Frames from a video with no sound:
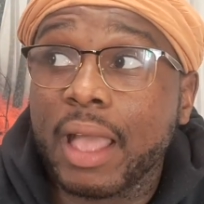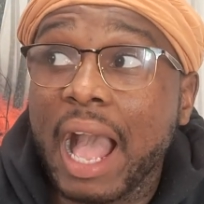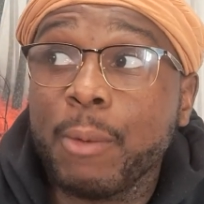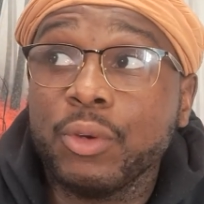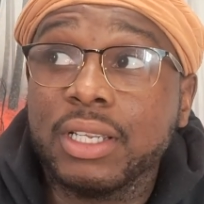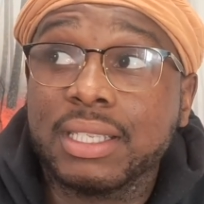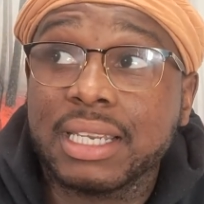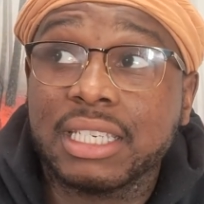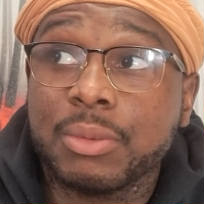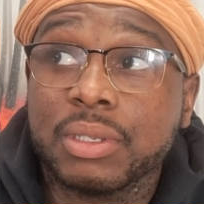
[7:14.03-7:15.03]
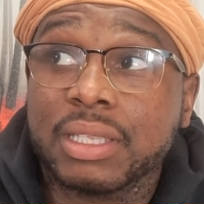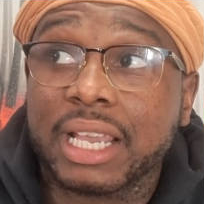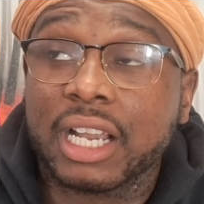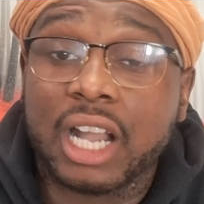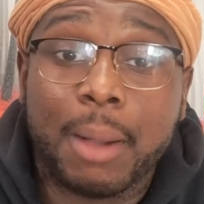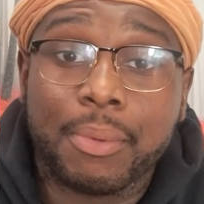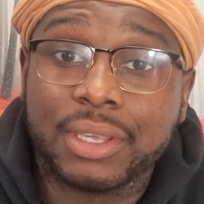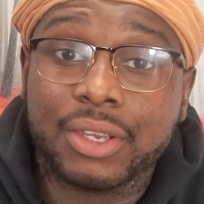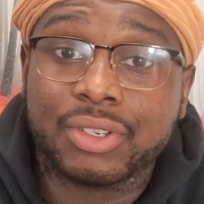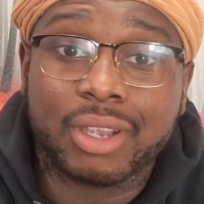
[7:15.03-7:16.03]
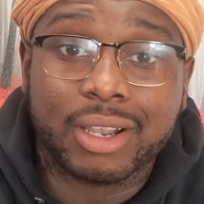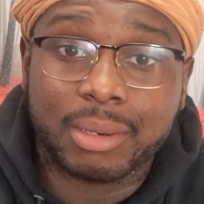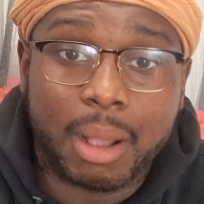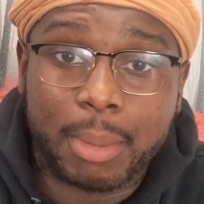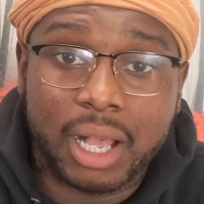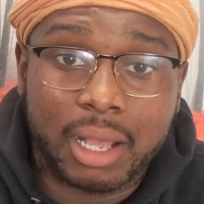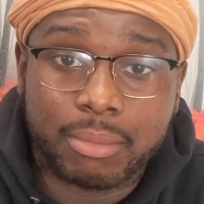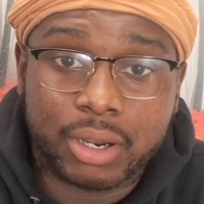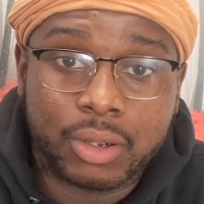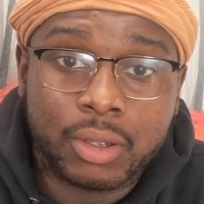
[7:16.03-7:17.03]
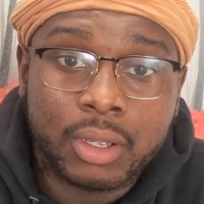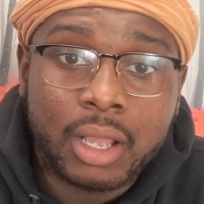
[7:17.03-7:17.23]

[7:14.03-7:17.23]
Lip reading: I want to say she was like a couple years younger than my mom, bro.